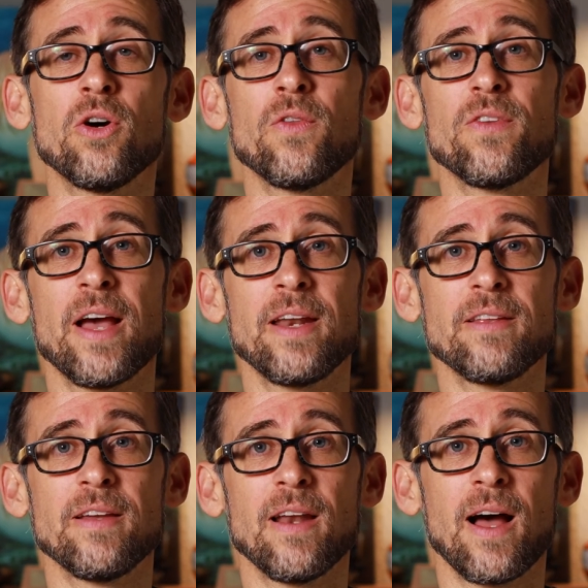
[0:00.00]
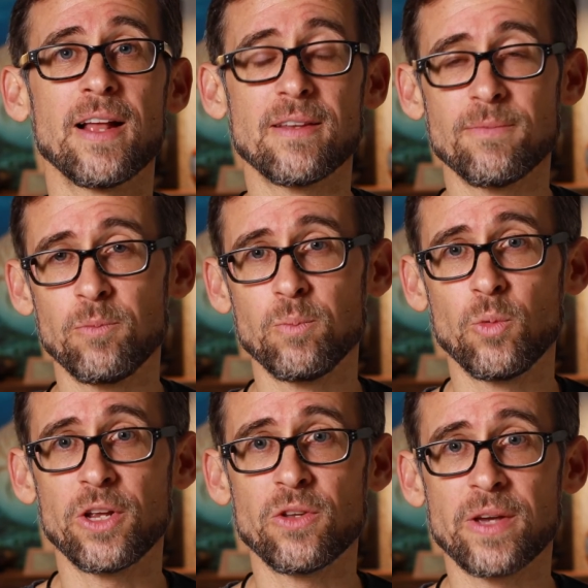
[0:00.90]
on the LED light,
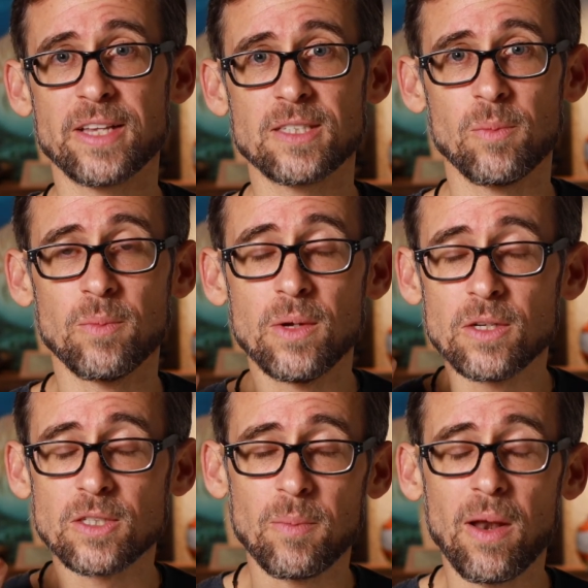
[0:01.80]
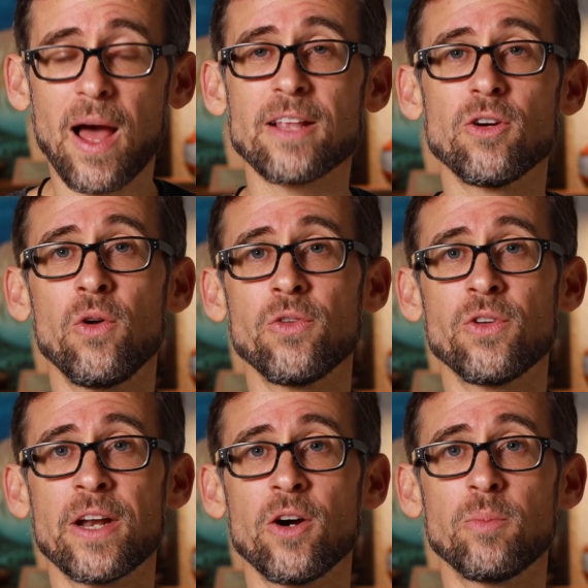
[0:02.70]
wanting to get some light onto
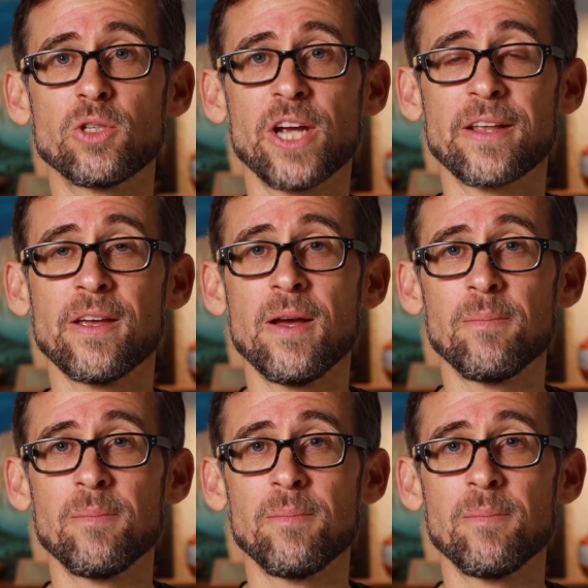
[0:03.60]
that object,